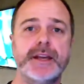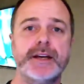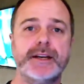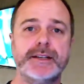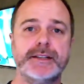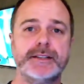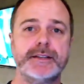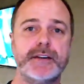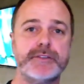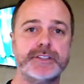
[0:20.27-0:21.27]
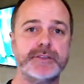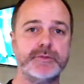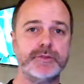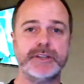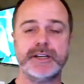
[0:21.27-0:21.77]
Hairdressing
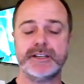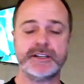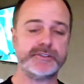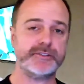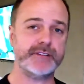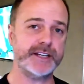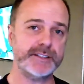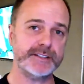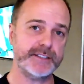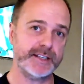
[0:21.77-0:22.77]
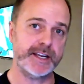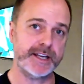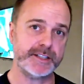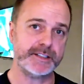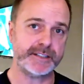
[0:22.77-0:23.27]
Award and Industrial Relations in
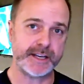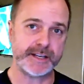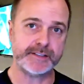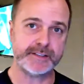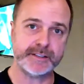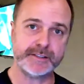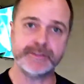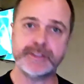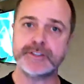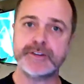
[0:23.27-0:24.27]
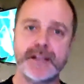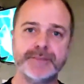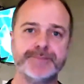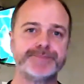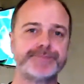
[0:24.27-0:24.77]
each state of
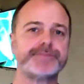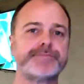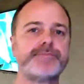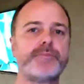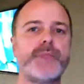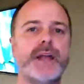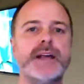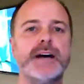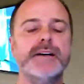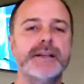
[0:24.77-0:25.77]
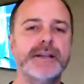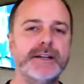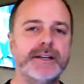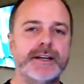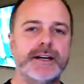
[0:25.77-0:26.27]
Australia. Now,
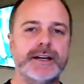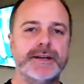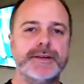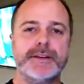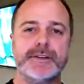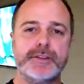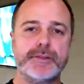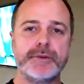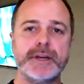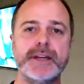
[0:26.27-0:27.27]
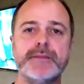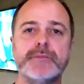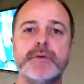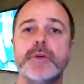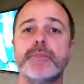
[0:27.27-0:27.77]
there are three
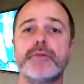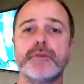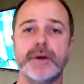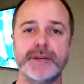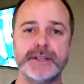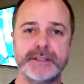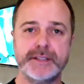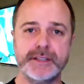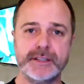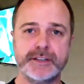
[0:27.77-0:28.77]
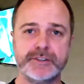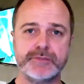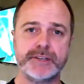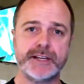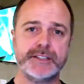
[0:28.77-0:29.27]
more prominent
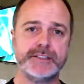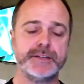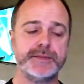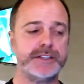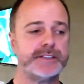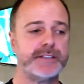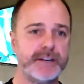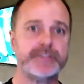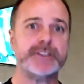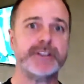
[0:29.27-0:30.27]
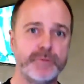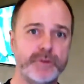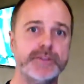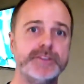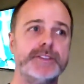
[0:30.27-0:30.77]
Industrial Relations Commission's Hairdressing
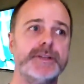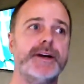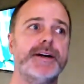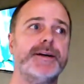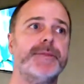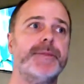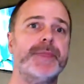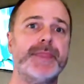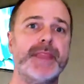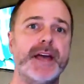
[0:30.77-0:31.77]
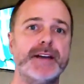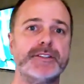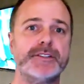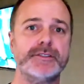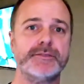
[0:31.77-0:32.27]
Awards that
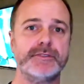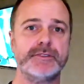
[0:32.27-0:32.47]
sort of